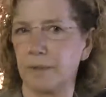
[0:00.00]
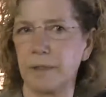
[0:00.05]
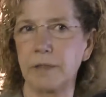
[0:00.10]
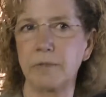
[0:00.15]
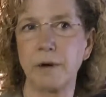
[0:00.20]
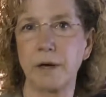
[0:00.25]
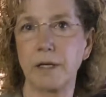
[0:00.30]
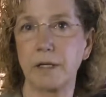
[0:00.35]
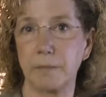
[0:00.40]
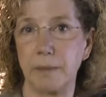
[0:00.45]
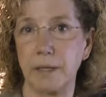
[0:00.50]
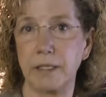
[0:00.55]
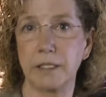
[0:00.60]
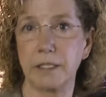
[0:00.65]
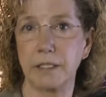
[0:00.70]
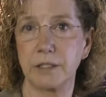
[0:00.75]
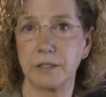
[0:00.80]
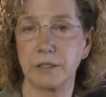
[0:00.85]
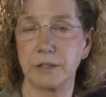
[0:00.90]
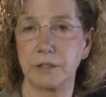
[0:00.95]
been
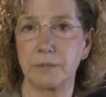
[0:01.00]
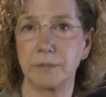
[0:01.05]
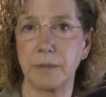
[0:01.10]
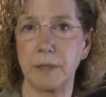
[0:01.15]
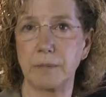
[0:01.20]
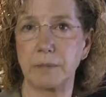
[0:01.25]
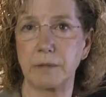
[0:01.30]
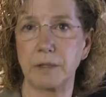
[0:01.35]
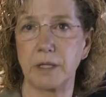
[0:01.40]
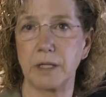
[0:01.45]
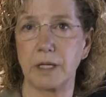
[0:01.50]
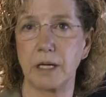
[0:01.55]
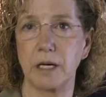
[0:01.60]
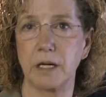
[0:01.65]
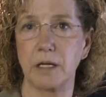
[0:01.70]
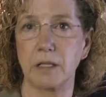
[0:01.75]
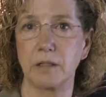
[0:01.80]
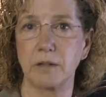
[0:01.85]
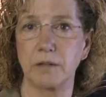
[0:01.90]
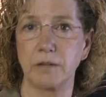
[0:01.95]
recommending to people that
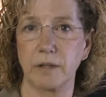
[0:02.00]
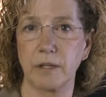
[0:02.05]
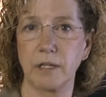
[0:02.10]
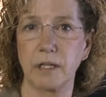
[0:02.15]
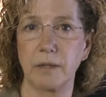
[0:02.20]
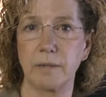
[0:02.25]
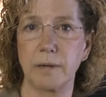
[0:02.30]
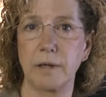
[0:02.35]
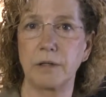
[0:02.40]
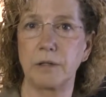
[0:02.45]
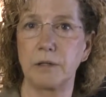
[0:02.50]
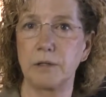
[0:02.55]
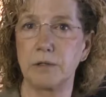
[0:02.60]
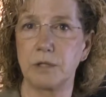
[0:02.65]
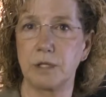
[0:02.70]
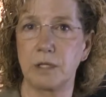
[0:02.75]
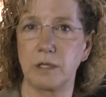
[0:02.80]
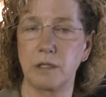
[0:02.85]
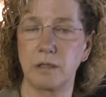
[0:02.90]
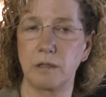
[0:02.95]
are thinking about
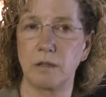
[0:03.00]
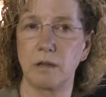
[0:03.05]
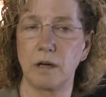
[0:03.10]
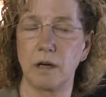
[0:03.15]
using